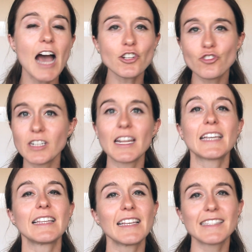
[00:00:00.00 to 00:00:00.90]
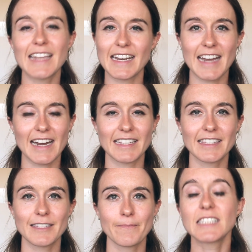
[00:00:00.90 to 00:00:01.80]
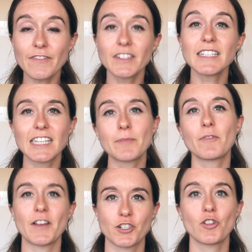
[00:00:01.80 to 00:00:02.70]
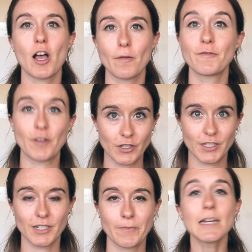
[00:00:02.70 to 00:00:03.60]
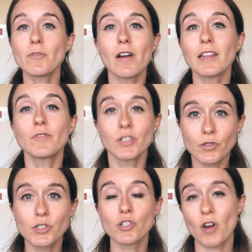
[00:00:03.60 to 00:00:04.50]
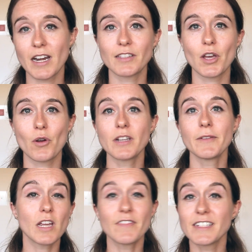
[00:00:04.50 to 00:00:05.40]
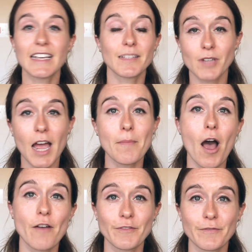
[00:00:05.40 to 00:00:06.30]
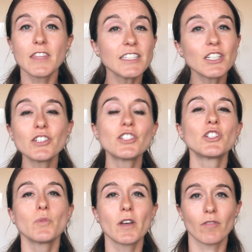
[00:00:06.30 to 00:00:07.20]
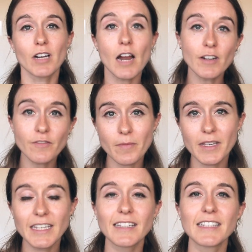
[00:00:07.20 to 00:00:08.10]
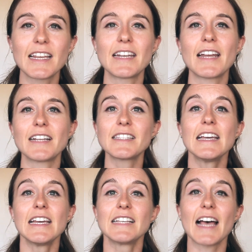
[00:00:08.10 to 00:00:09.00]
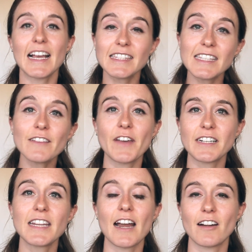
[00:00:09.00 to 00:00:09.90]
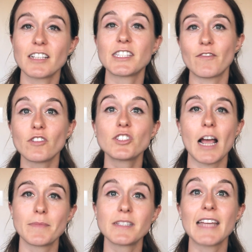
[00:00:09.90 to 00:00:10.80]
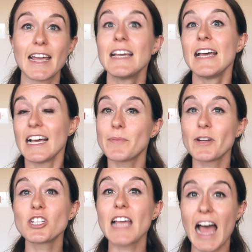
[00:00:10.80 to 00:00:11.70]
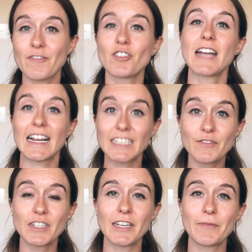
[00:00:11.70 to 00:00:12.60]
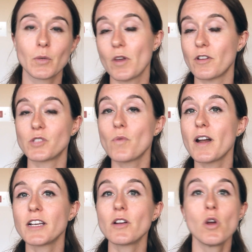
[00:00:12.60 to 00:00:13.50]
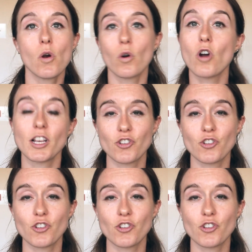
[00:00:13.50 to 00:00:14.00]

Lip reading: How to treat Achilles tendinitis. Definitely seek professional help first. Temporarily reduce your training load or even take some time off. Things you can do while you're recovering from the Achilles tendinitis is ice the affected area several times a day, especially after an activity, whether it's running or cross